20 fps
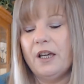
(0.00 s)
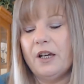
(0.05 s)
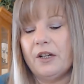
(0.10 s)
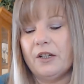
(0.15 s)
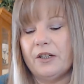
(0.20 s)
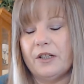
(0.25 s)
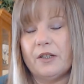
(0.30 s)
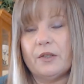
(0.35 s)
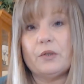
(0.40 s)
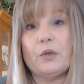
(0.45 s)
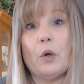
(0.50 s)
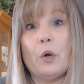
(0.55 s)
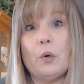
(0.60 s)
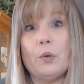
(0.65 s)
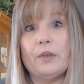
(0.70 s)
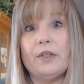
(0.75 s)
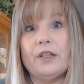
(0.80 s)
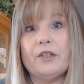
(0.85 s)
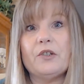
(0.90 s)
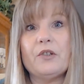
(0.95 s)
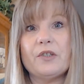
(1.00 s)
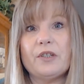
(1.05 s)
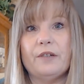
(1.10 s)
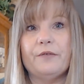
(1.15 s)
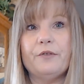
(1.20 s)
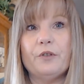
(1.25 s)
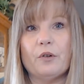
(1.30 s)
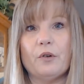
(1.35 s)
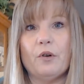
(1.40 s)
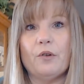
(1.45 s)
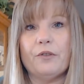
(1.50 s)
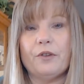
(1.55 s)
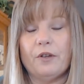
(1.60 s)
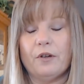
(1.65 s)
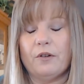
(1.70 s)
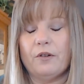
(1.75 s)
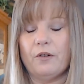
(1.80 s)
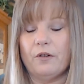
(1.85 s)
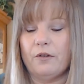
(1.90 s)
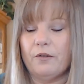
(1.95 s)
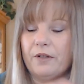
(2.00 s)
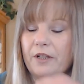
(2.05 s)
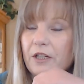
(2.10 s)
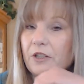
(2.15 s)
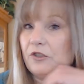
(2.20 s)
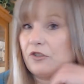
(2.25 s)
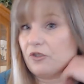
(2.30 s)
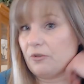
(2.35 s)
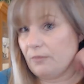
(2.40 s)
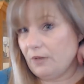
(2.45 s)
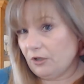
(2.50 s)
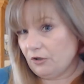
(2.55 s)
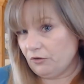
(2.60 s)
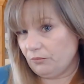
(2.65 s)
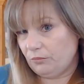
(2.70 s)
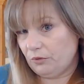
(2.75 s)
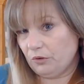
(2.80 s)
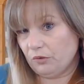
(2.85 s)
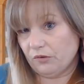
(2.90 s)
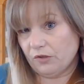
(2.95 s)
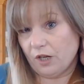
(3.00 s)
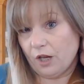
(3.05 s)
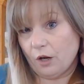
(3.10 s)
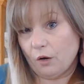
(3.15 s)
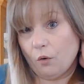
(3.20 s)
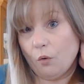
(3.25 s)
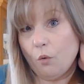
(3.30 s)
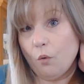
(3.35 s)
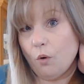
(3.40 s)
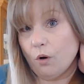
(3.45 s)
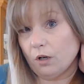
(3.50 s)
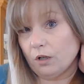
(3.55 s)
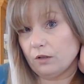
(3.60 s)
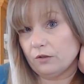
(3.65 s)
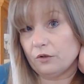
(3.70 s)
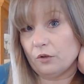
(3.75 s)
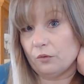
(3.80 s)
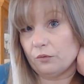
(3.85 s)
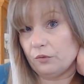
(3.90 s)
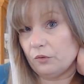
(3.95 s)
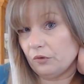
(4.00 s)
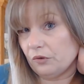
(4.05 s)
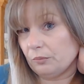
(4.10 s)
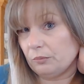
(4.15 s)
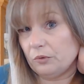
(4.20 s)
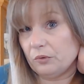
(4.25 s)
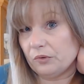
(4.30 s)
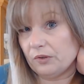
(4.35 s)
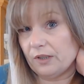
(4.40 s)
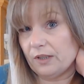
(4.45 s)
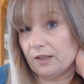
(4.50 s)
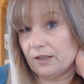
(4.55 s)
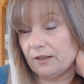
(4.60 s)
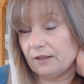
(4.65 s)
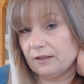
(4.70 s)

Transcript: All right, so get yourself your own instrumental music, or don't use music.